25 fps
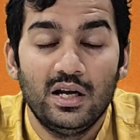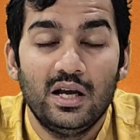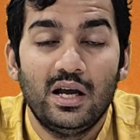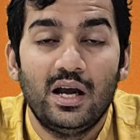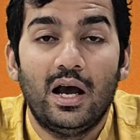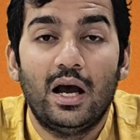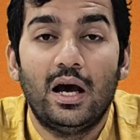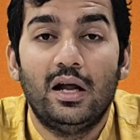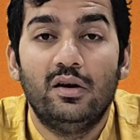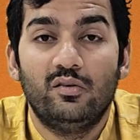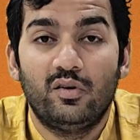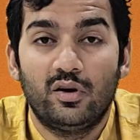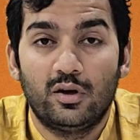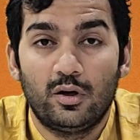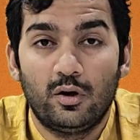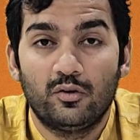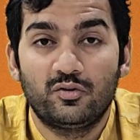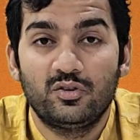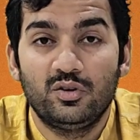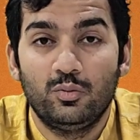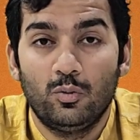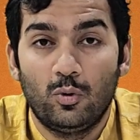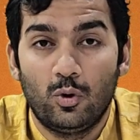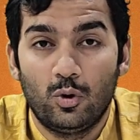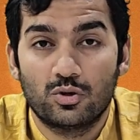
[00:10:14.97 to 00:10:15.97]
And one of the
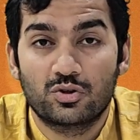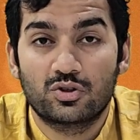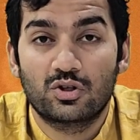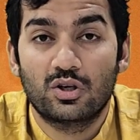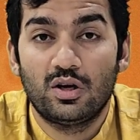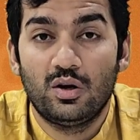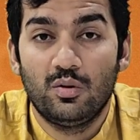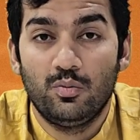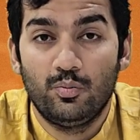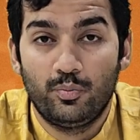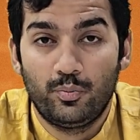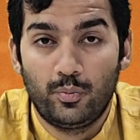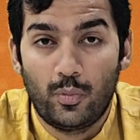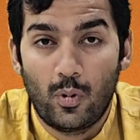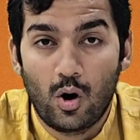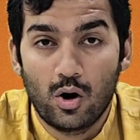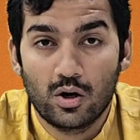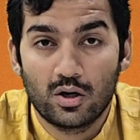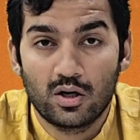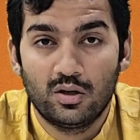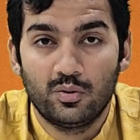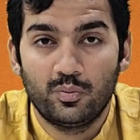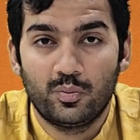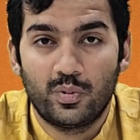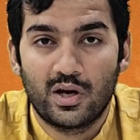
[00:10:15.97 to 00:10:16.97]
most
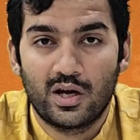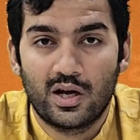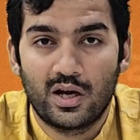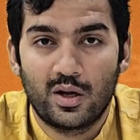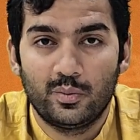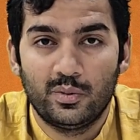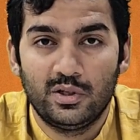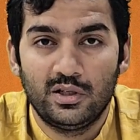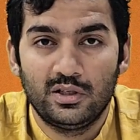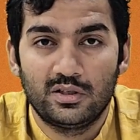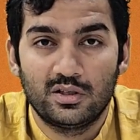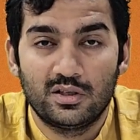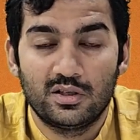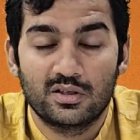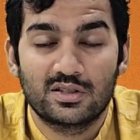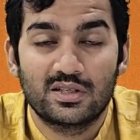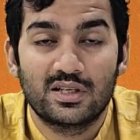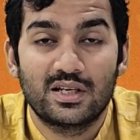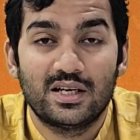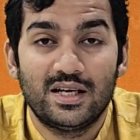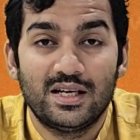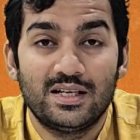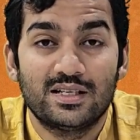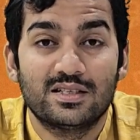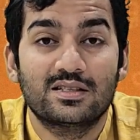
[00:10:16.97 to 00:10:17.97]
important parameters
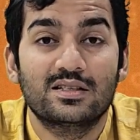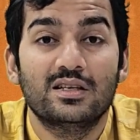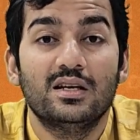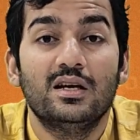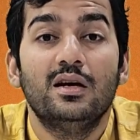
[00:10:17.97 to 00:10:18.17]
is